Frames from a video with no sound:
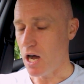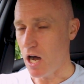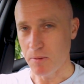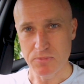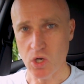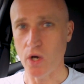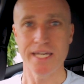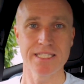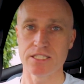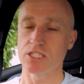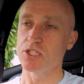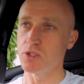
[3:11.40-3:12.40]
not
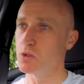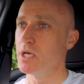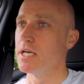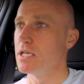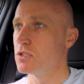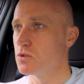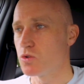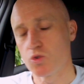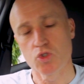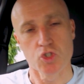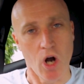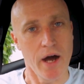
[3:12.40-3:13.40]
into
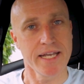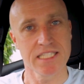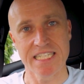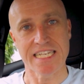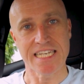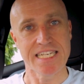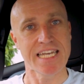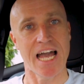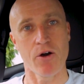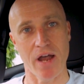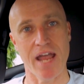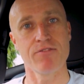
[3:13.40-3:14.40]
trying to eke
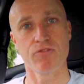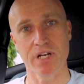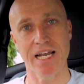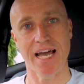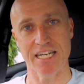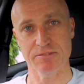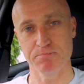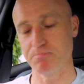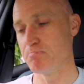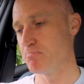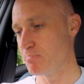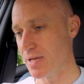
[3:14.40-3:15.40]
out every last
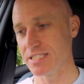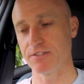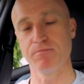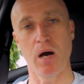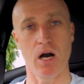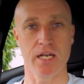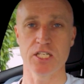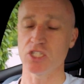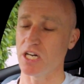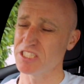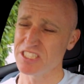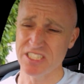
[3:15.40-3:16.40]
bit of
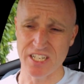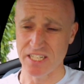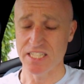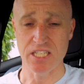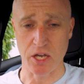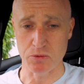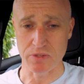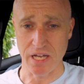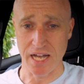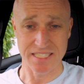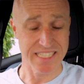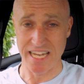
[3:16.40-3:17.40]
mileage. I certainly don't
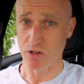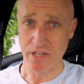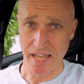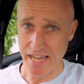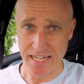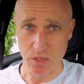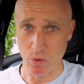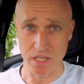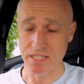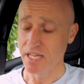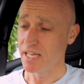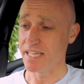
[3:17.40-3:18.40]
tailgate
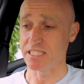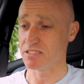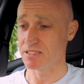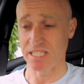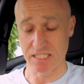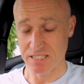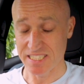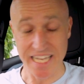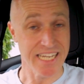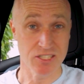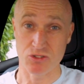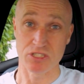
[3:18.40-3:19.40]
anyone. It's
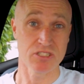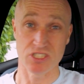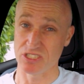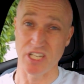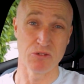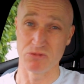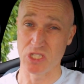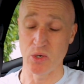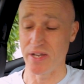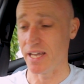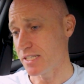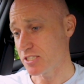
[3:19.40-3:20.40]
dangerous, just don't
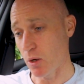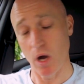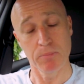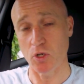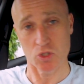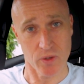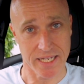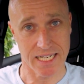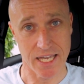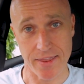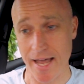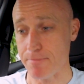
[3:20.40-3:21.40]
do it. So I'm not doing
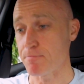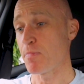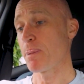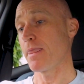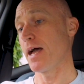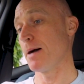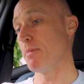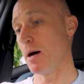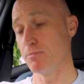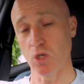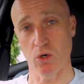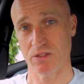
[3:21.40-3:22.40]
any of that.
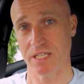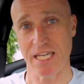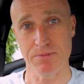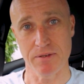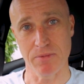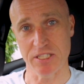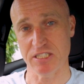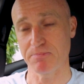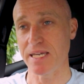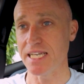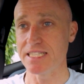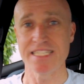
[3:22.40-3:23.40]
I'm not keeping my
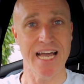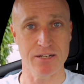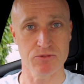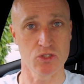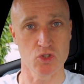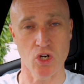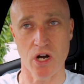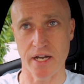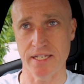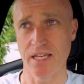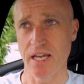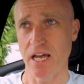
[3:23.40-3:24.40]
speed down to
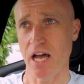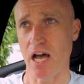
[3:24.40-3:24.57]
try and